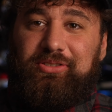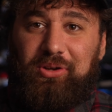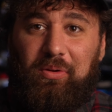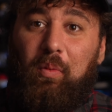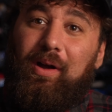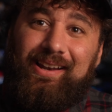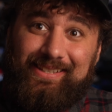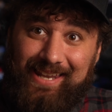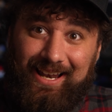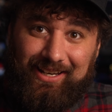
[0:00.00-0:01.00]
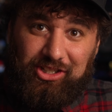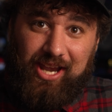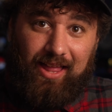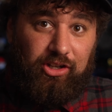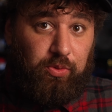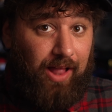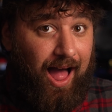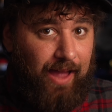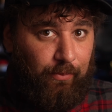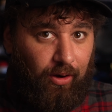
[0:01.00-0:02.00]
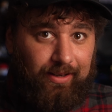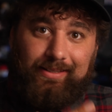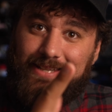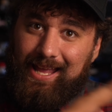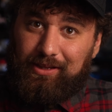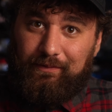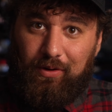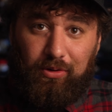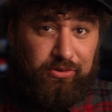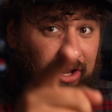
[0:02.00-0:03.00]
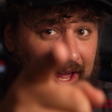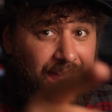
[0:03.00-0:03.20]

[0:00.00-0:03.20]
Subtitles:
So, what is an editing challenge? Well, I, Mark, take the photos,